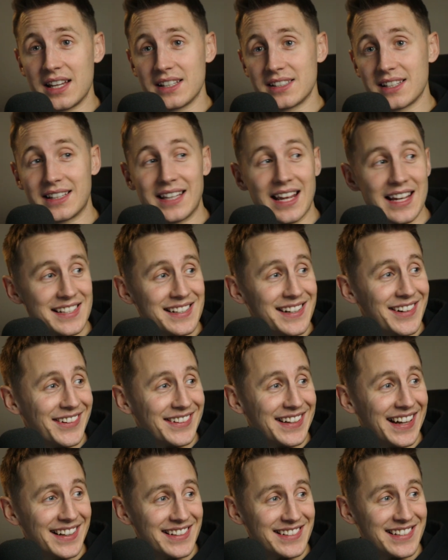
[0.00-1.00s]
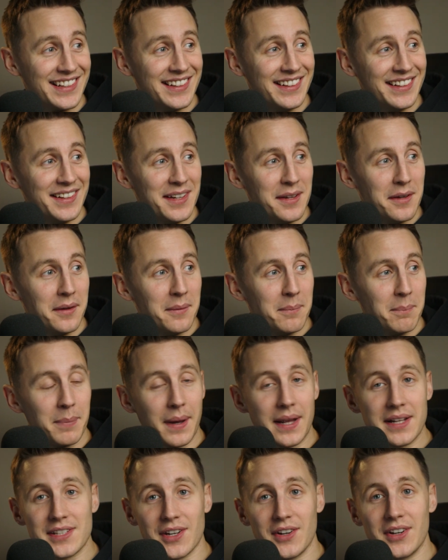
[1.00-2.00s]
it Tesla or Telsa?
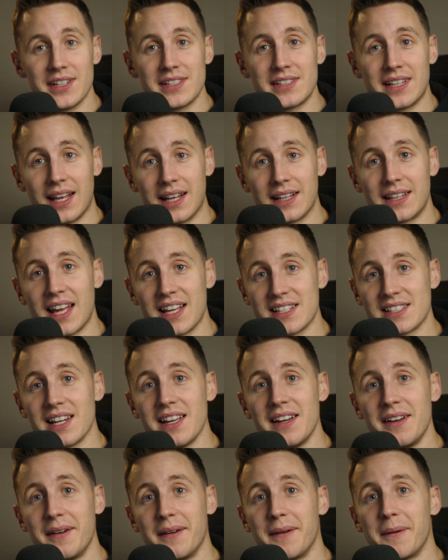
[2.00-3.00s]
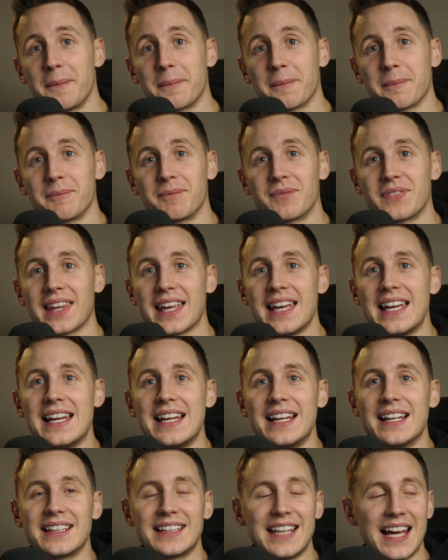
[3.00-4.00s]
Being serious, Tesla.
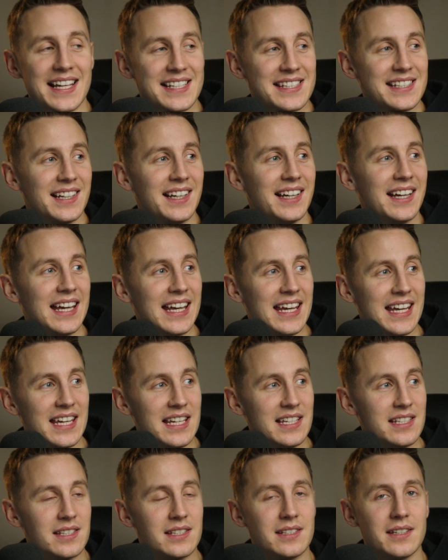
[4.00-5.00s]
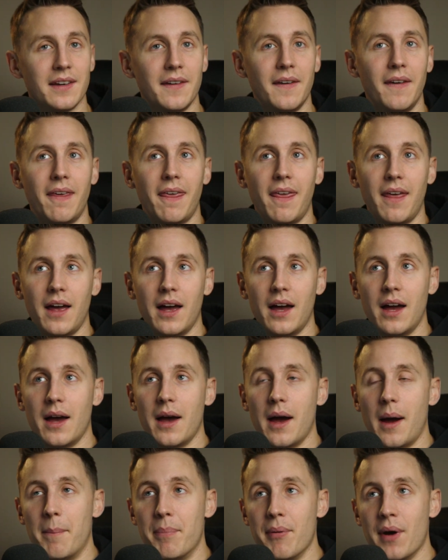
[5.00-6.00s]
Tesla is
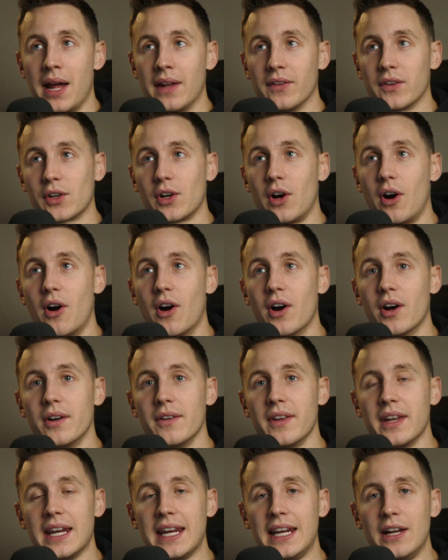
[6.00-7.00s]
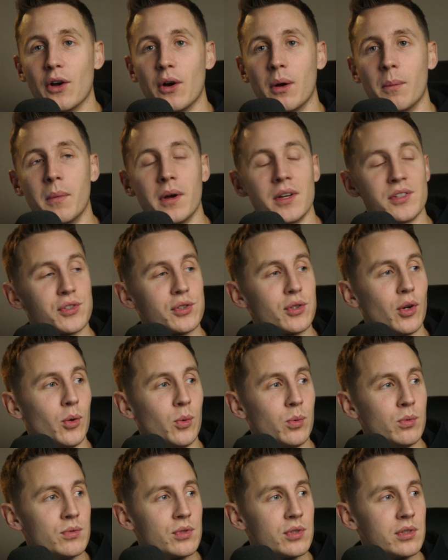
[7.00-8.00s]
a brand of car that Elon Musk
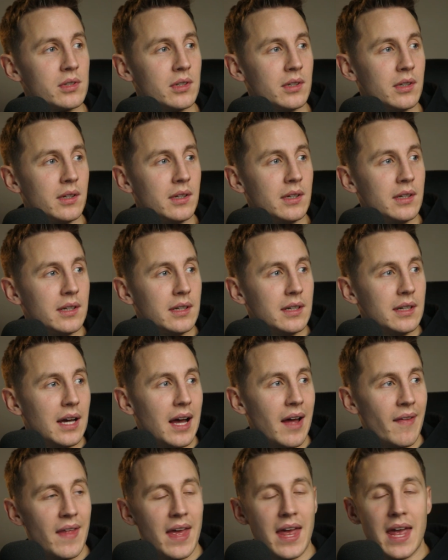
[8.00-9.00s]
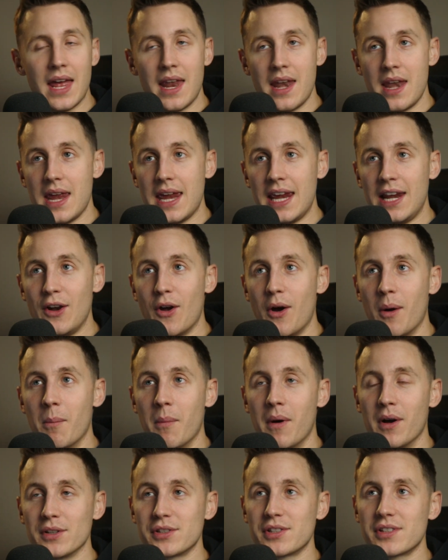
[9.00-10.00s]
owns, and then Elon
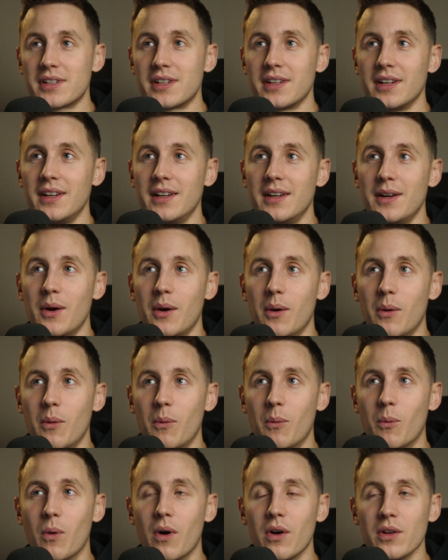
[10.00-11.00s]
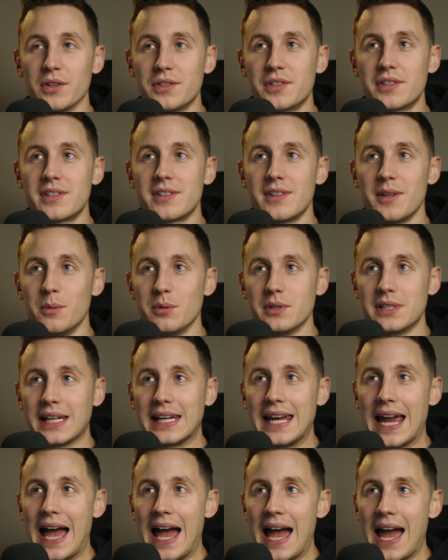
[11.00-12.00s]
Musk wants. There was a
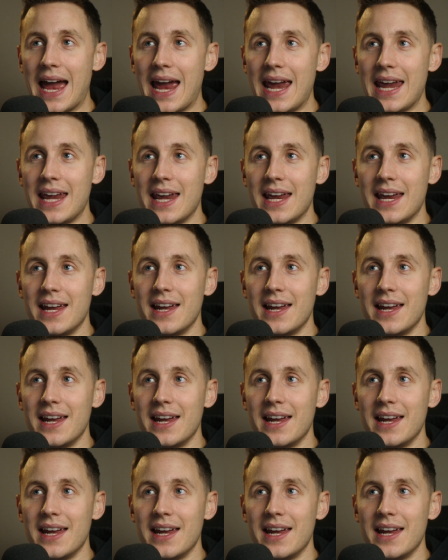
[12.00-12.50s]
guy